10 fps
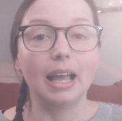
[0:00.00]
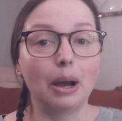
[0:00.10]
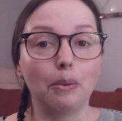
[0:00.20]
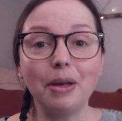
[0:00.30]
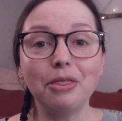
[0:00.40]

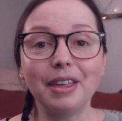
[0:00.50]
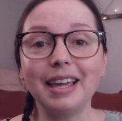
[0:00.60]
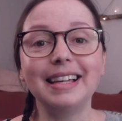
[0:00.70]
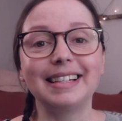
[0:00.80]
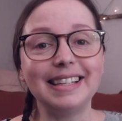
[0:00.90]
One
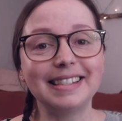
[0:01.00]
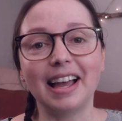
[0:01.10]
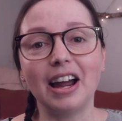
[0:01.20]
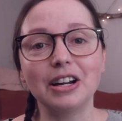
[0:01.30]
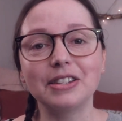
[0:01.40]
thing these
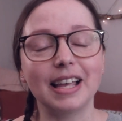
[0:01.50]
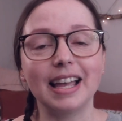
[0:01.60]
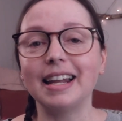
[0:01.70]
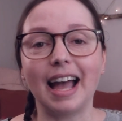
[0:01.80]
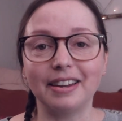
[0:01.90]
cards
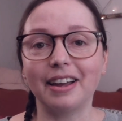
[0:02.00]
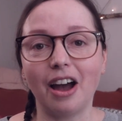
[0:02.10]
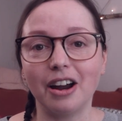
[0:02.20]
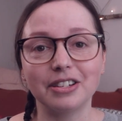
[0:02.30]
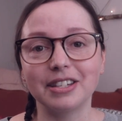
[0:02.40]
and other
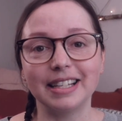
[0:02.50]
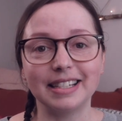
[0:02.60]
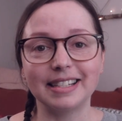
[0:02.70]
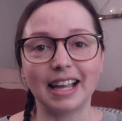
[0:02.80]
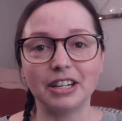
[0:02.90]
cards in
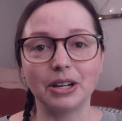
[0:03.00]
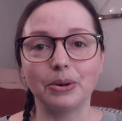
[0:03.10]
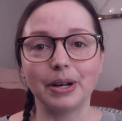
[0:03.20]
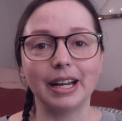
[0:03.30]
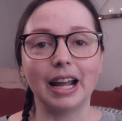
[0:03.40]
this
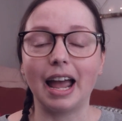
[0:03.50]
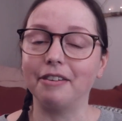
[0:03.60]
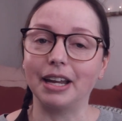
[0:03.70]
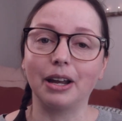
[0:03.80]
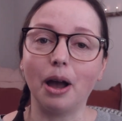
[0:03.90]
category have
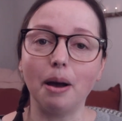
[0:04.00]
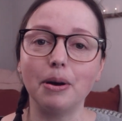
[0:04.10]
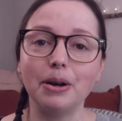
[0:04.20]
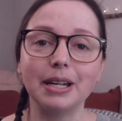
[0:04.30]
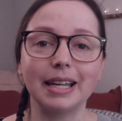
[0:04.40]
in
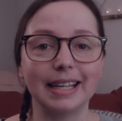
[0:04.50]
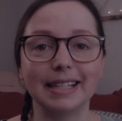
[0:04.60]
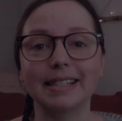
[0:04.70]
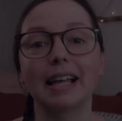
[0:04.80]
common is